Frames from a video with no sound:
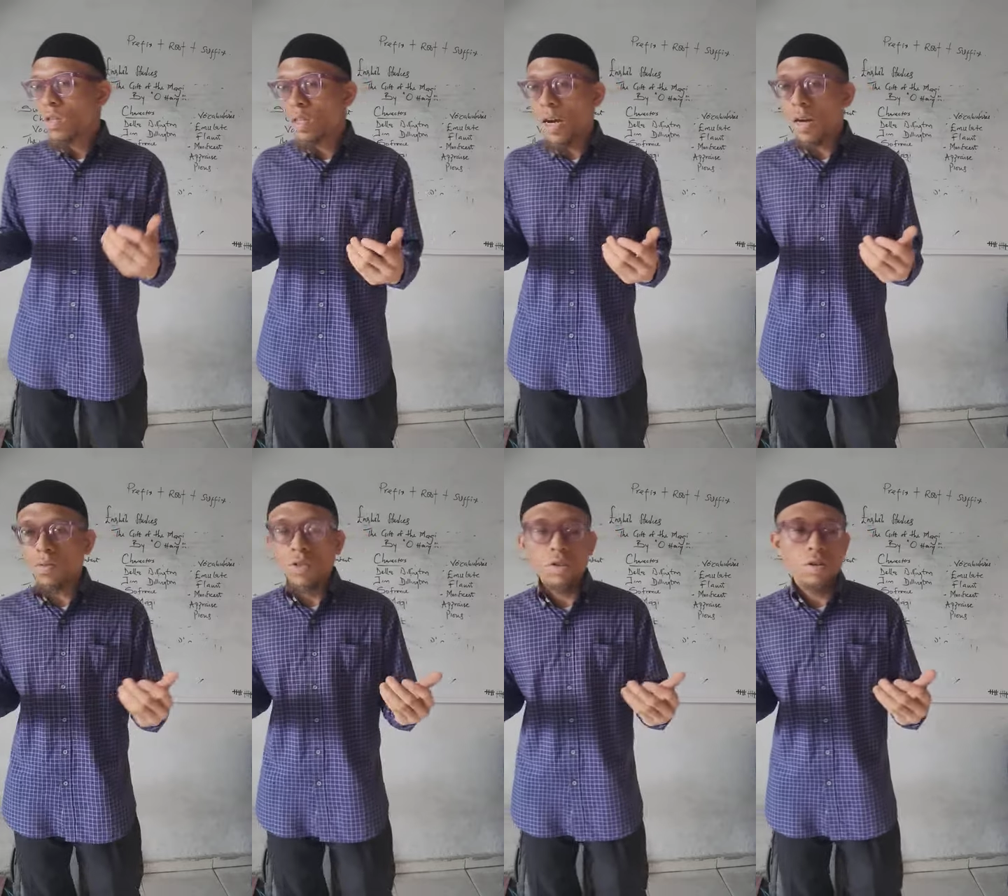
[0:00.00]
sit
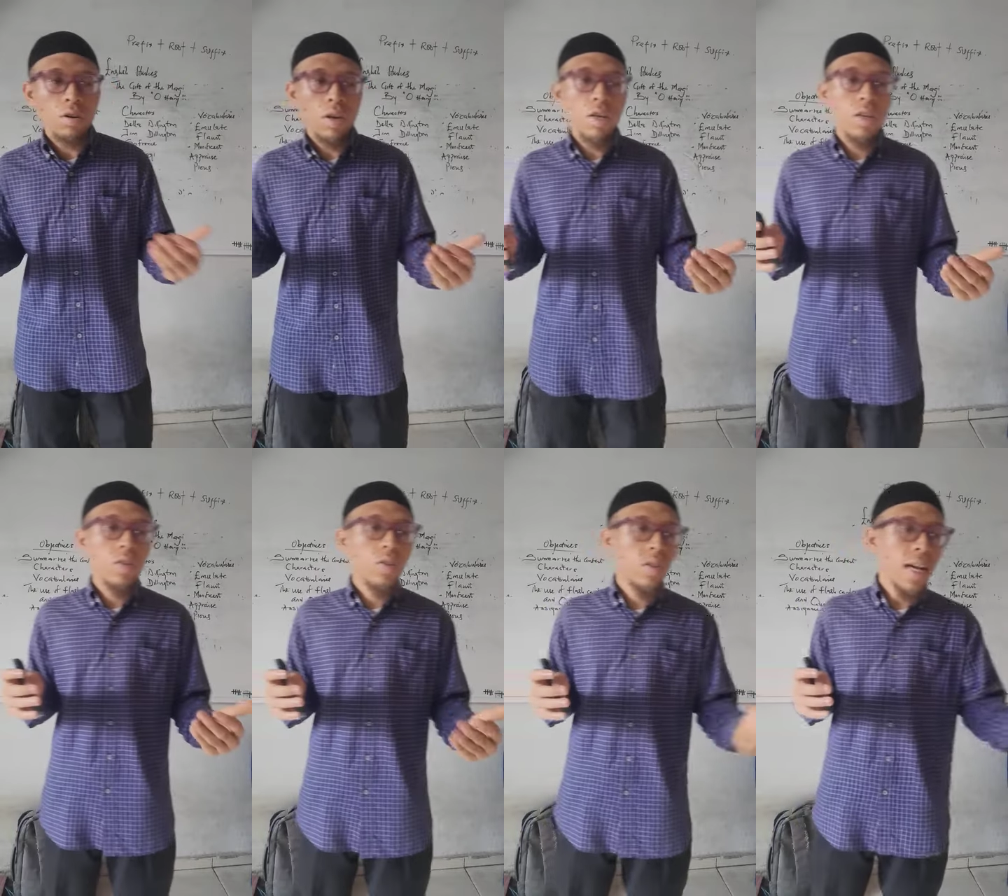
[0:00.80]
down with your
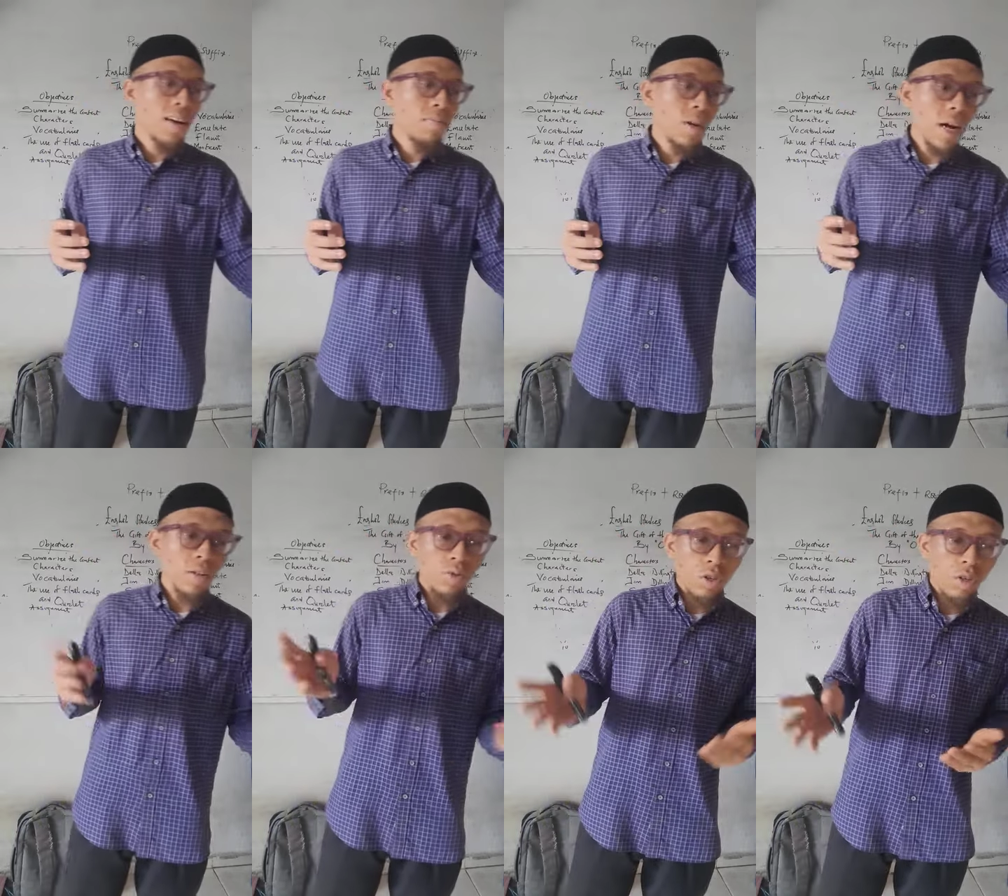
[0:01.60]
colleagues, Sam
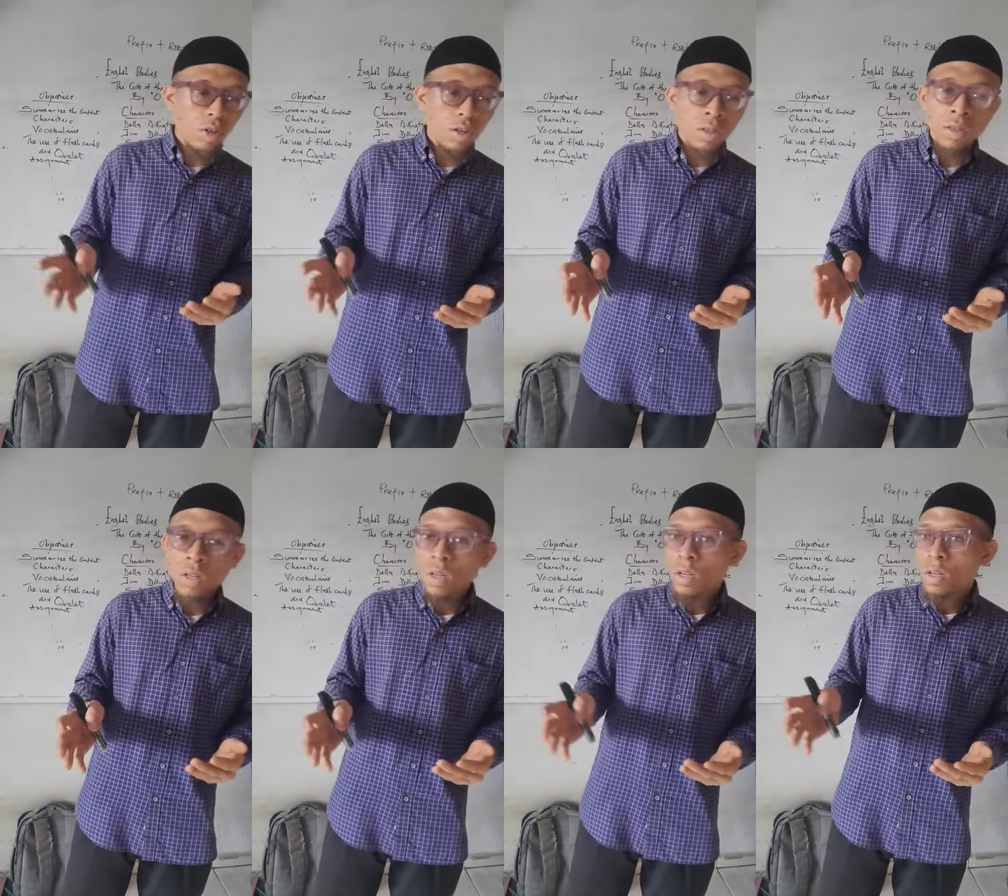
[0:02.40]
and
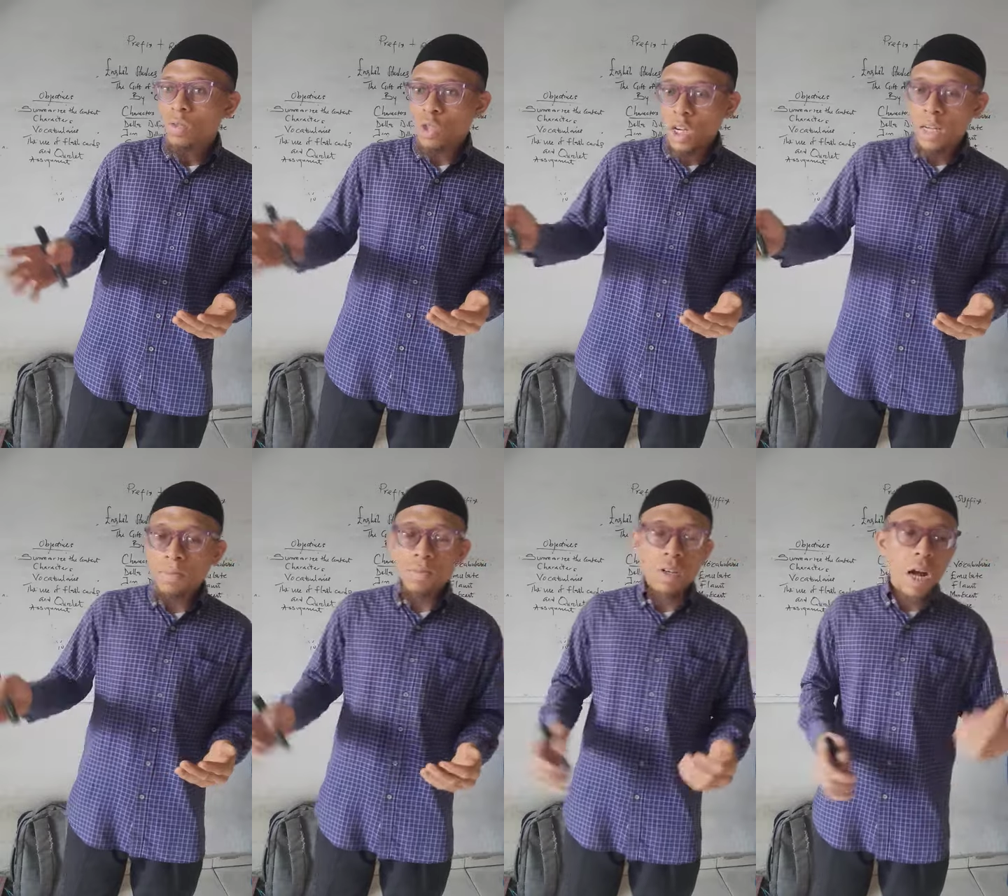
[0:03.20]
John,
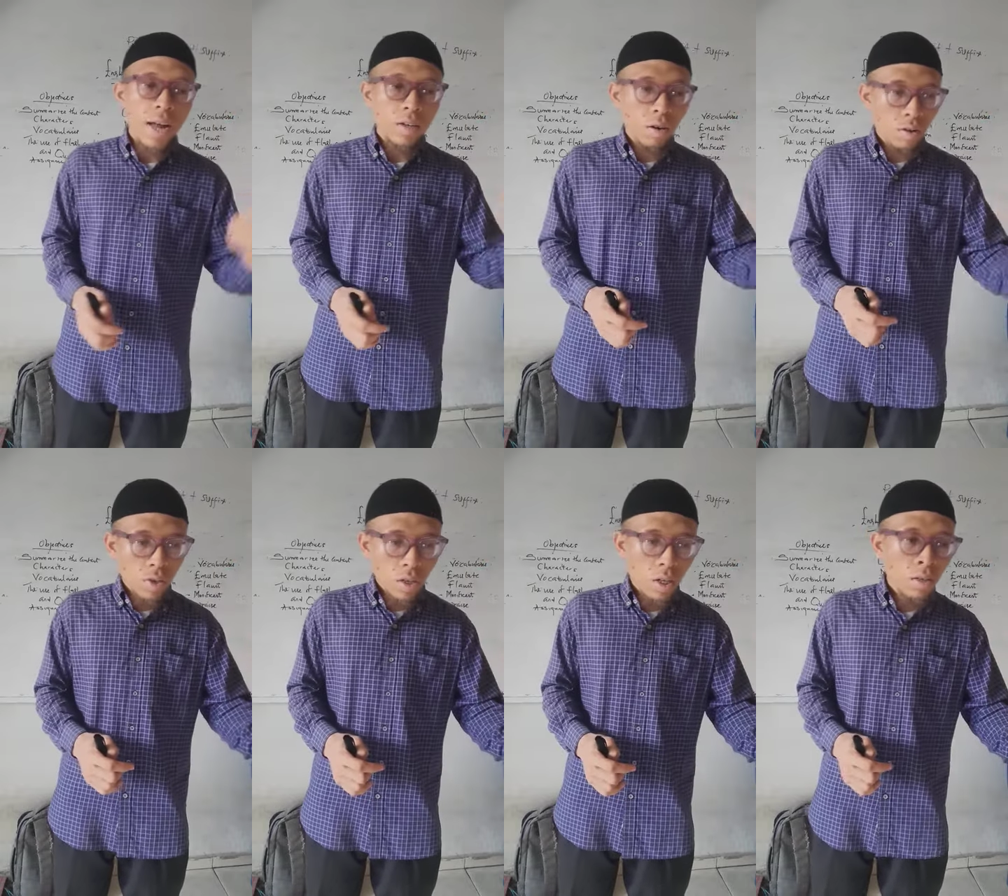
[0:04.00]
James and
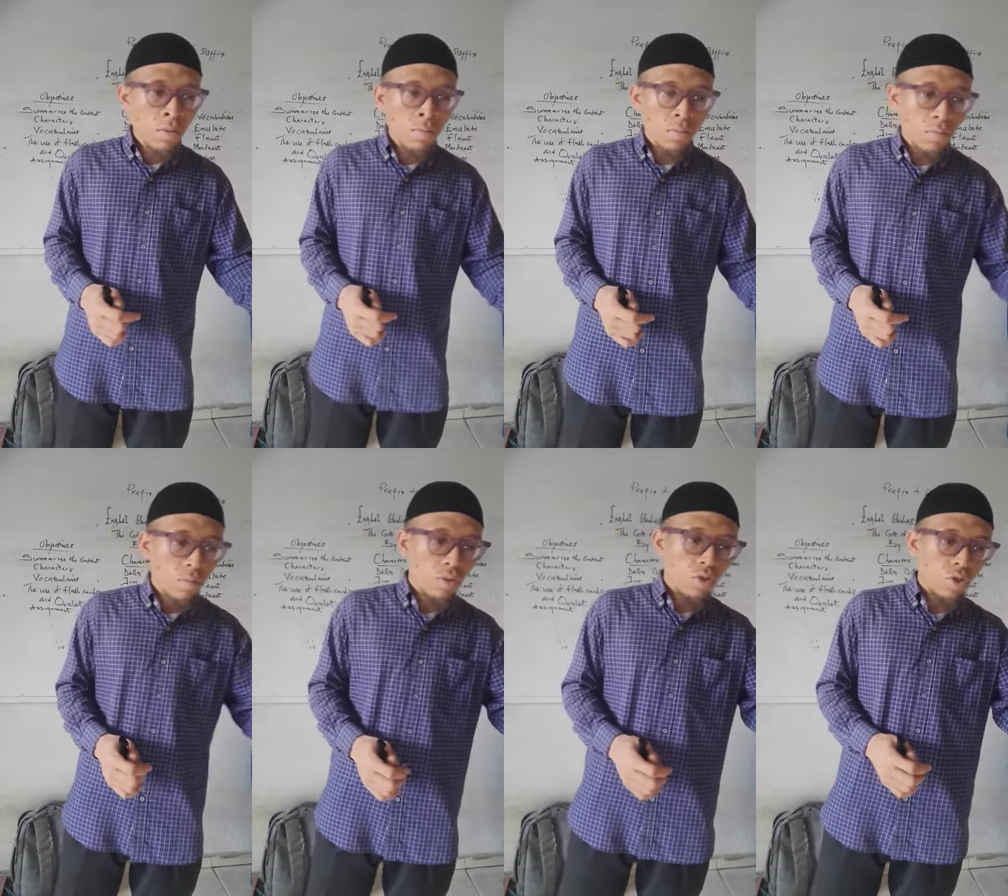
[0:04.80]

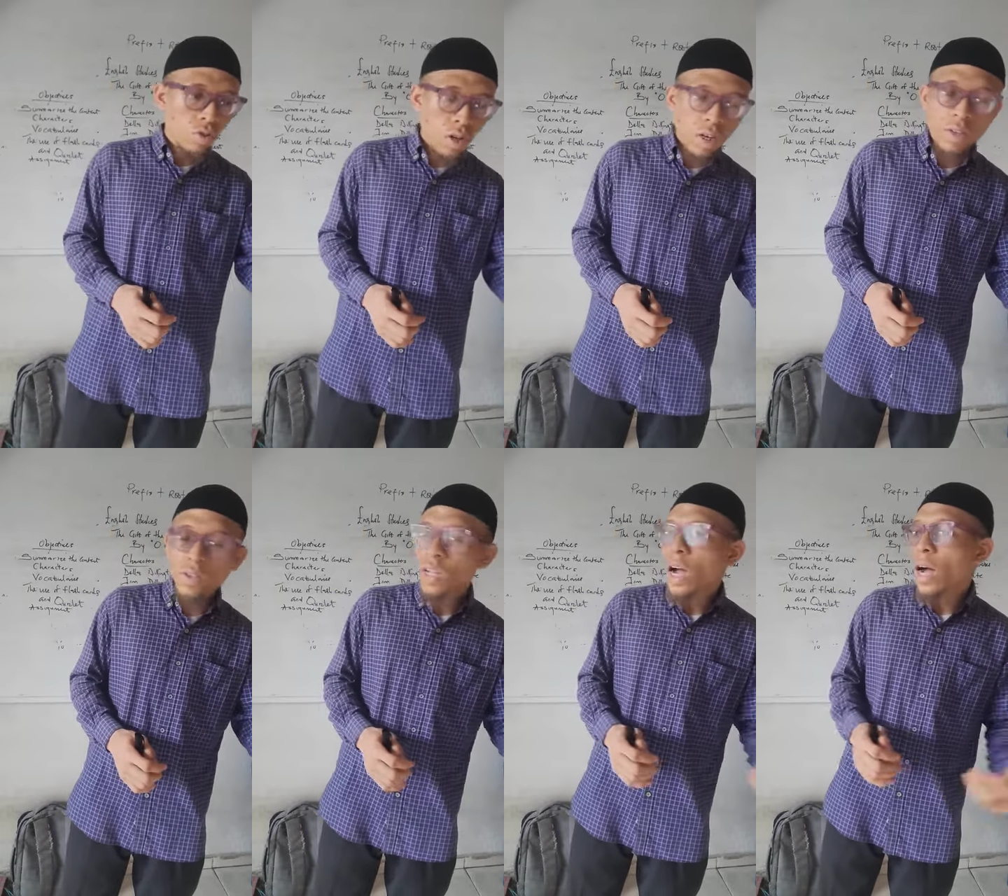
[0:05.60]
Austin,
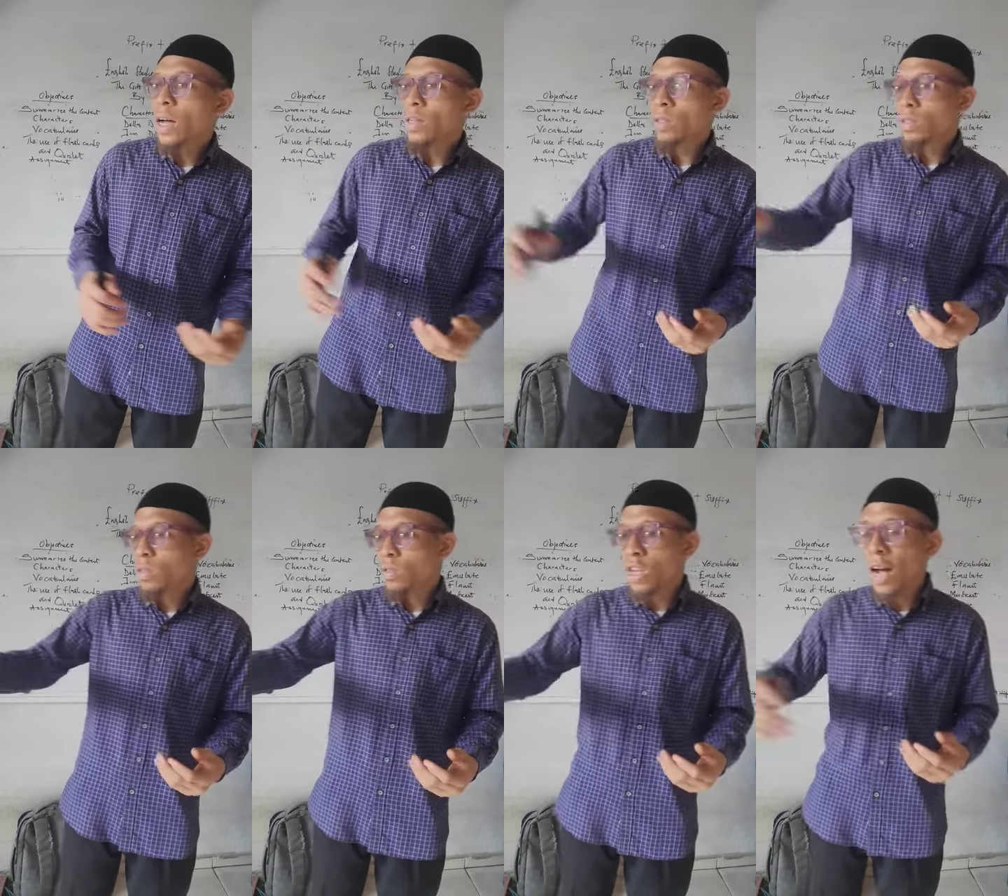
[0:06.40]
Juliet
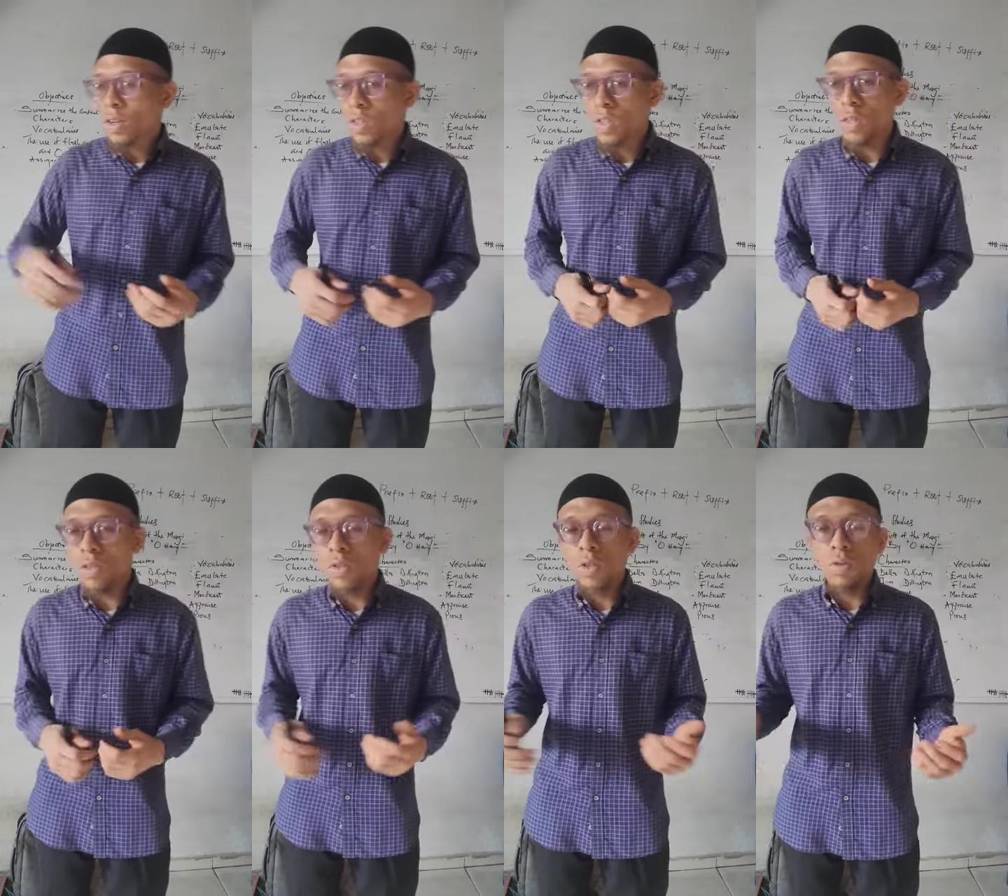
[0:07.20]
and Jackson.